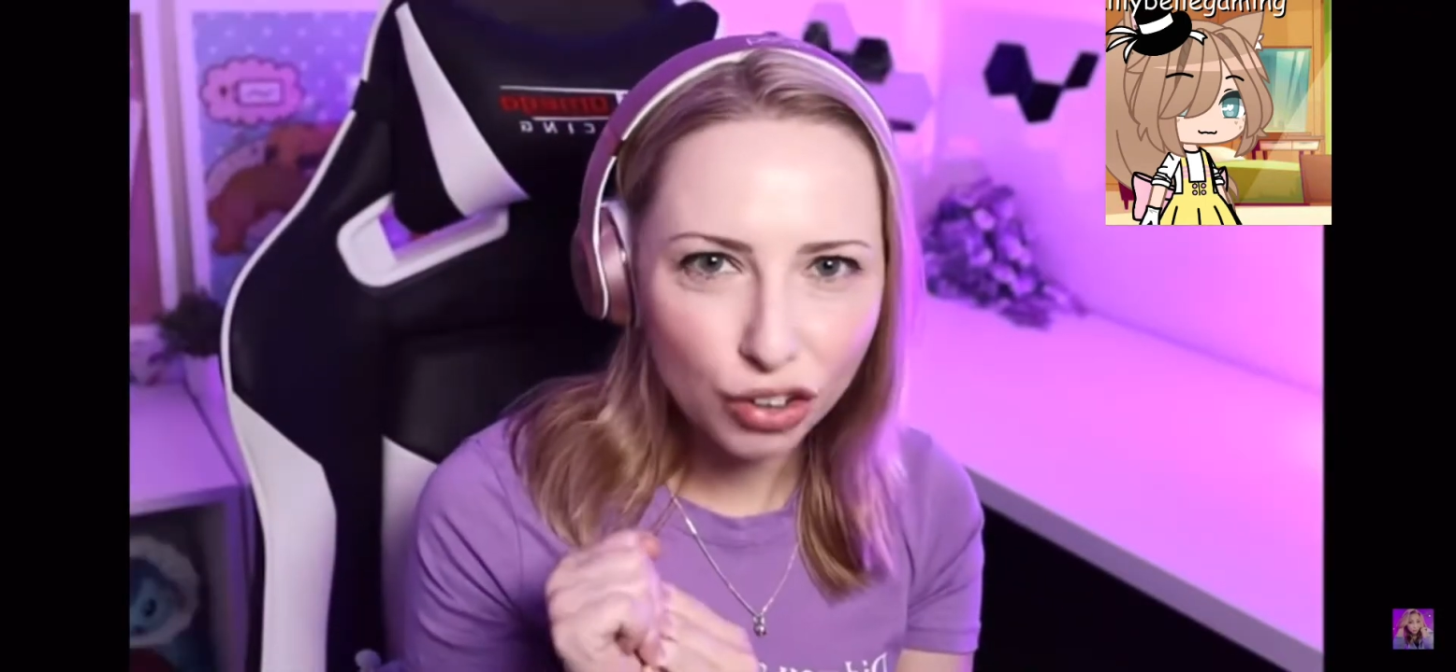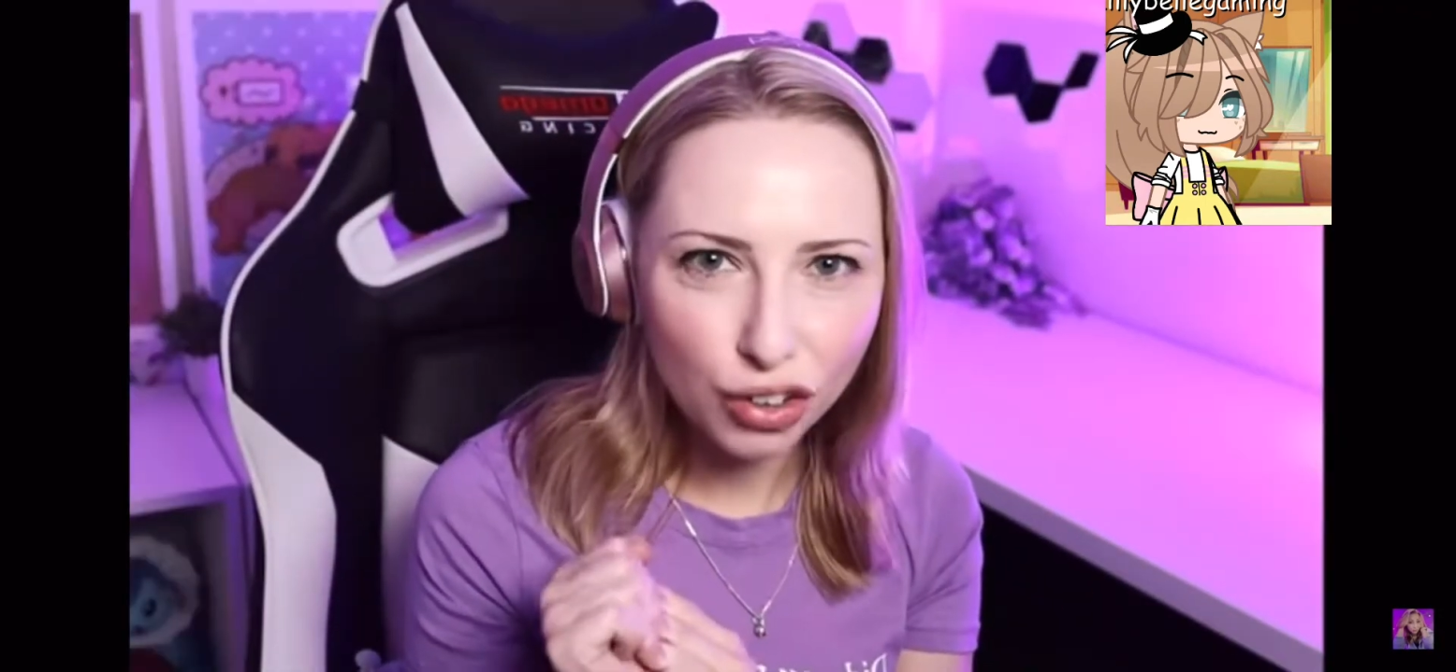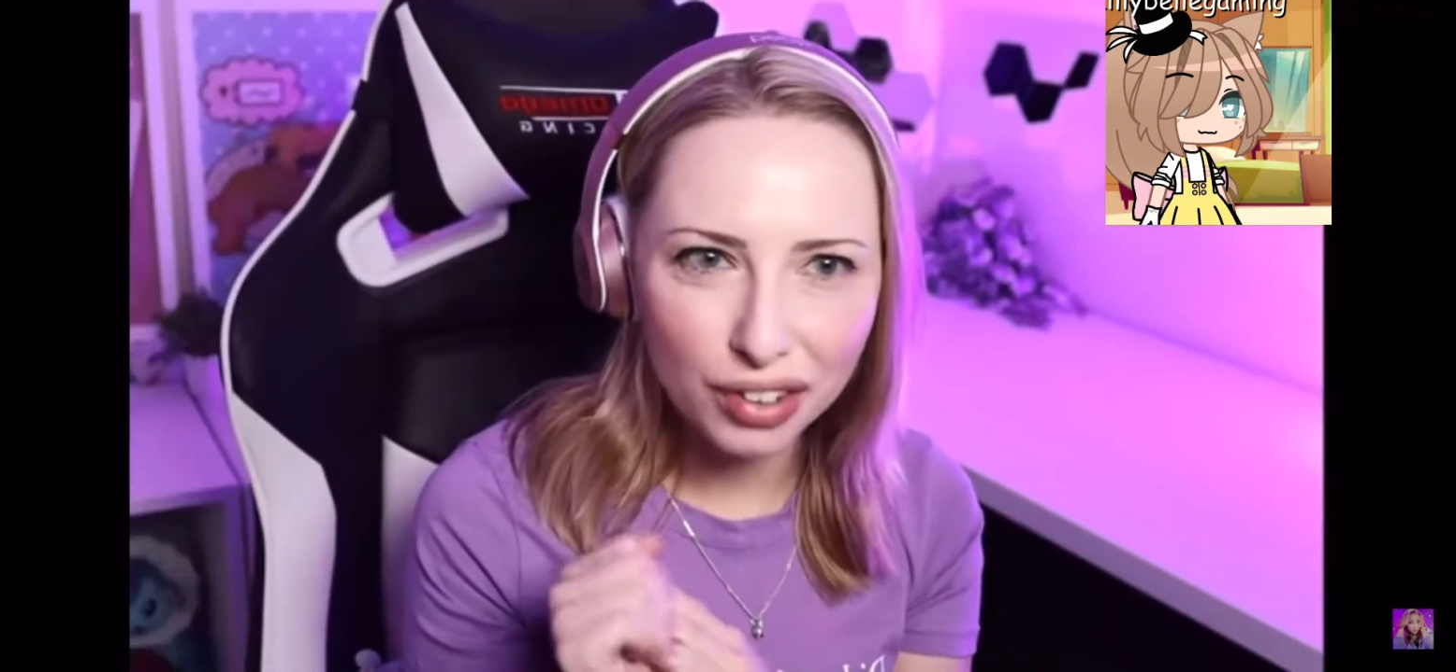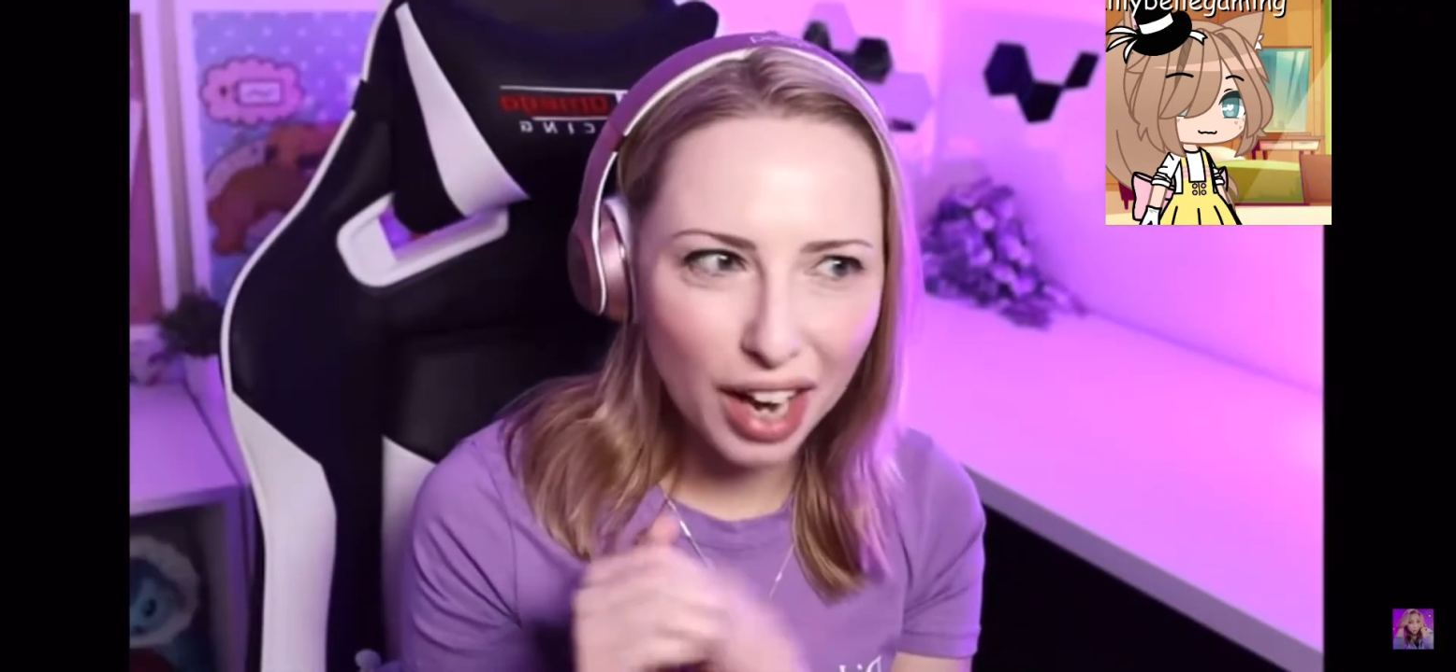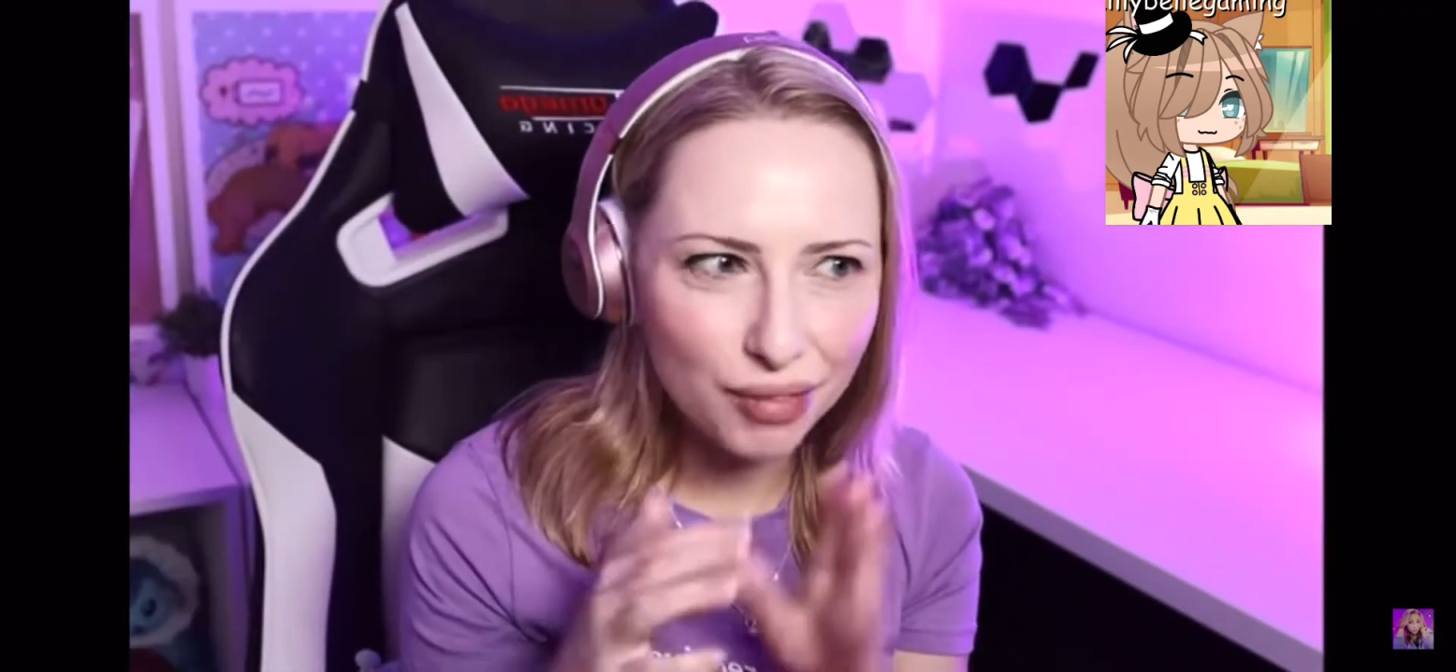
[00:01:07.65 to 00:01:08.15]

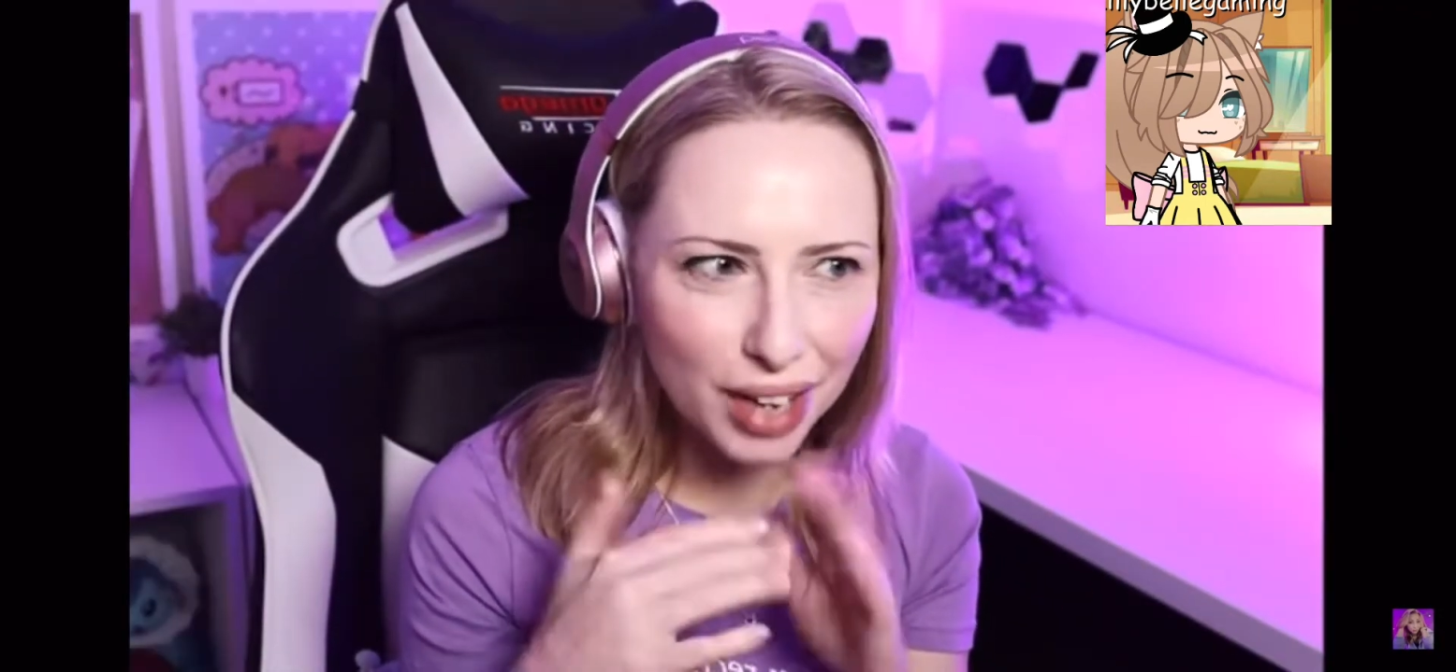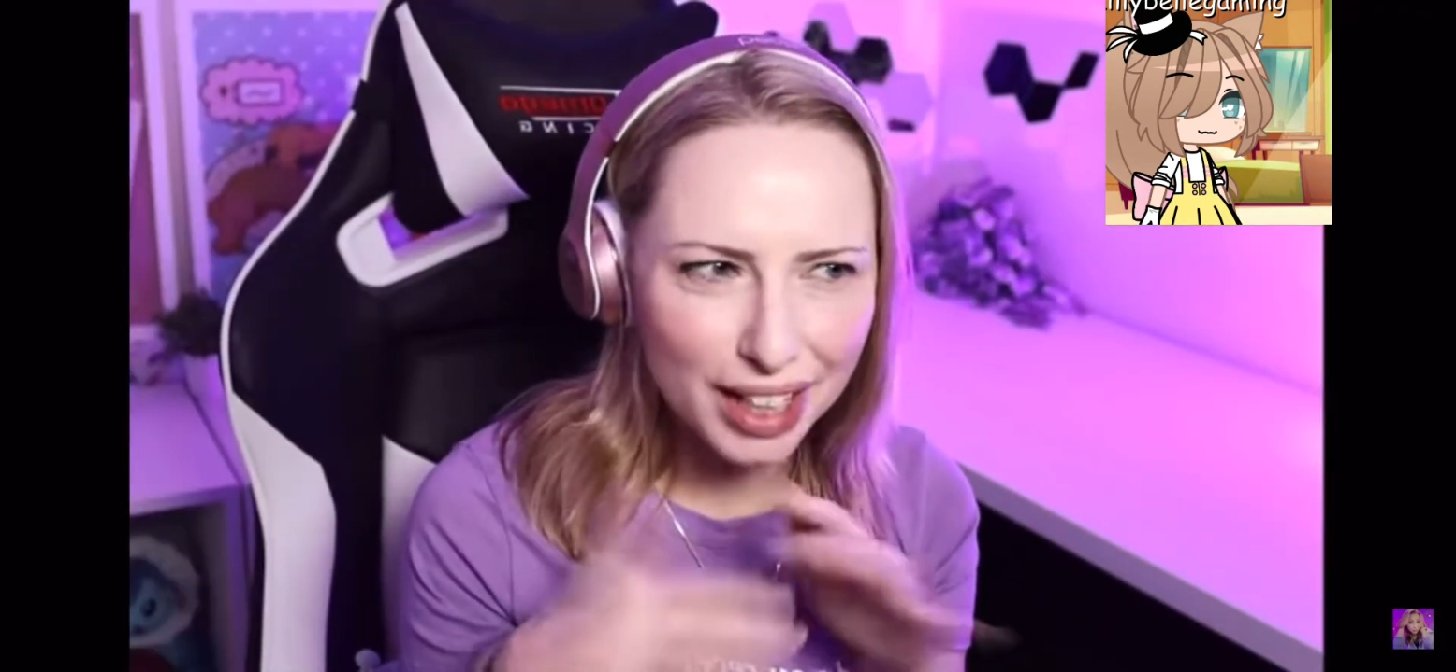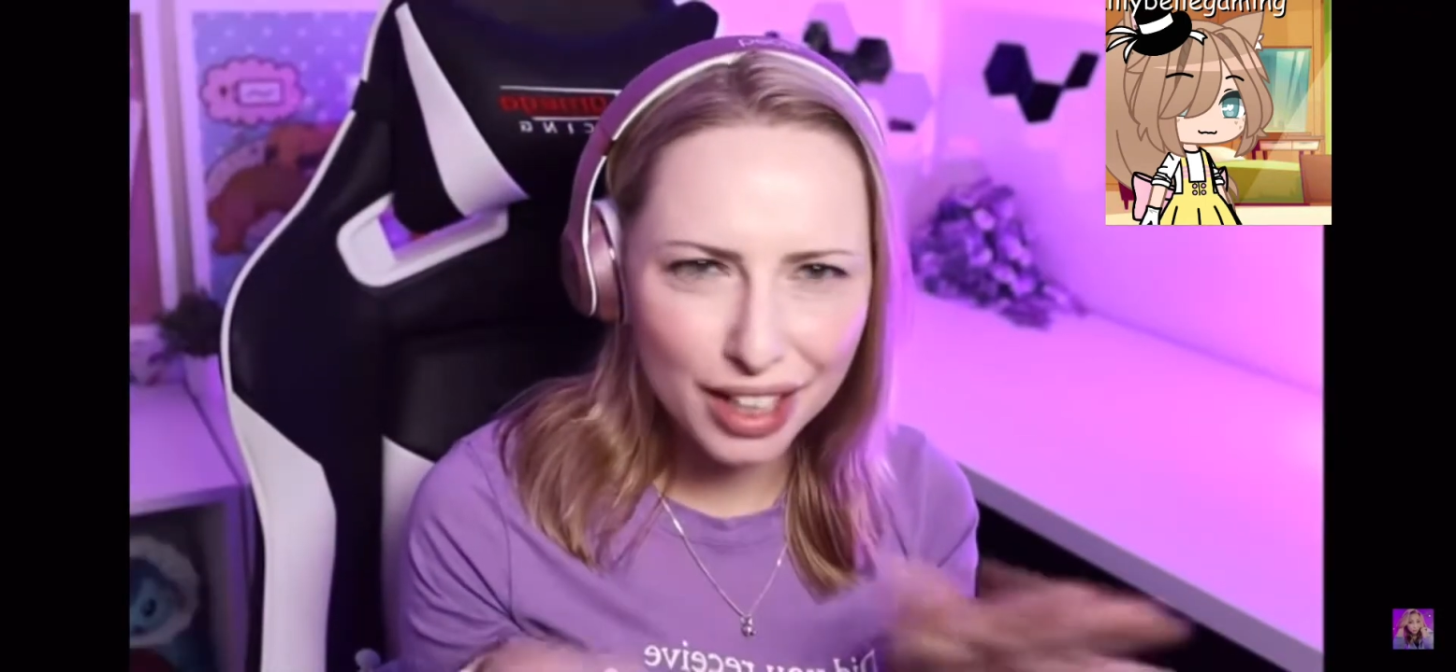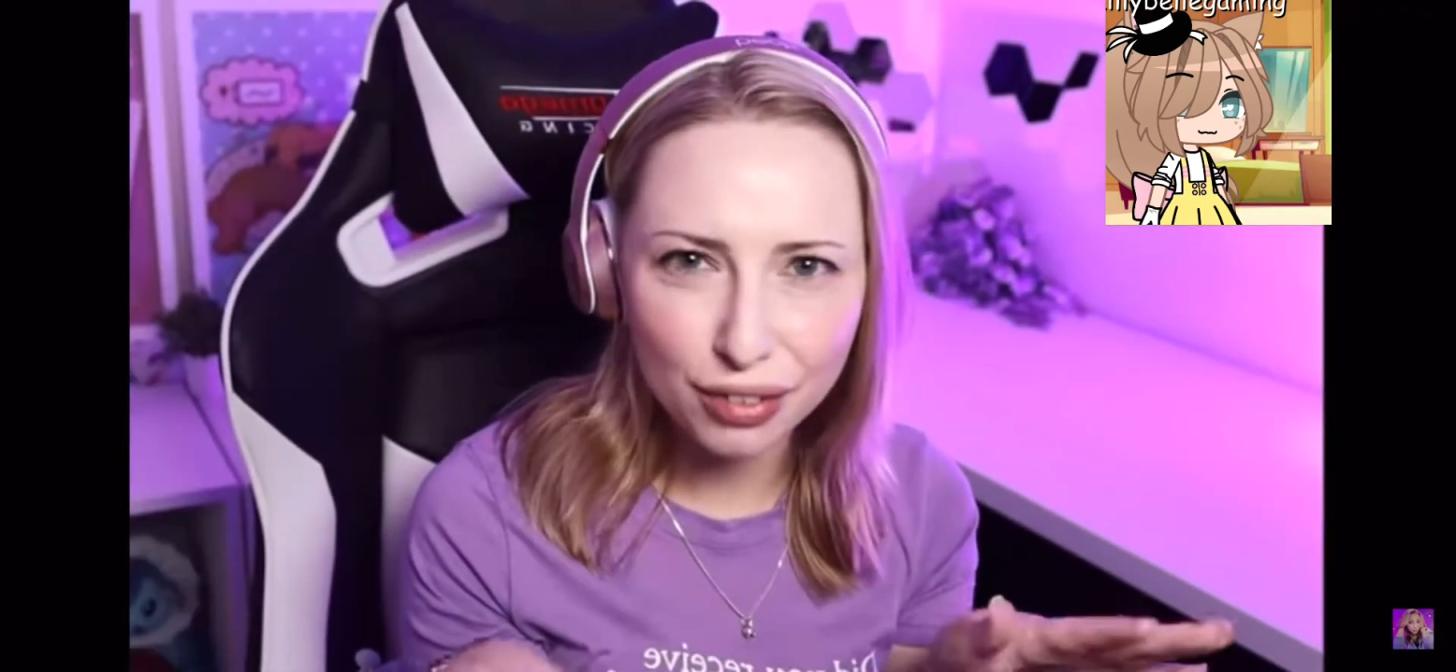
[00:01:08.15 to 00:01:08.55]
doesn't have any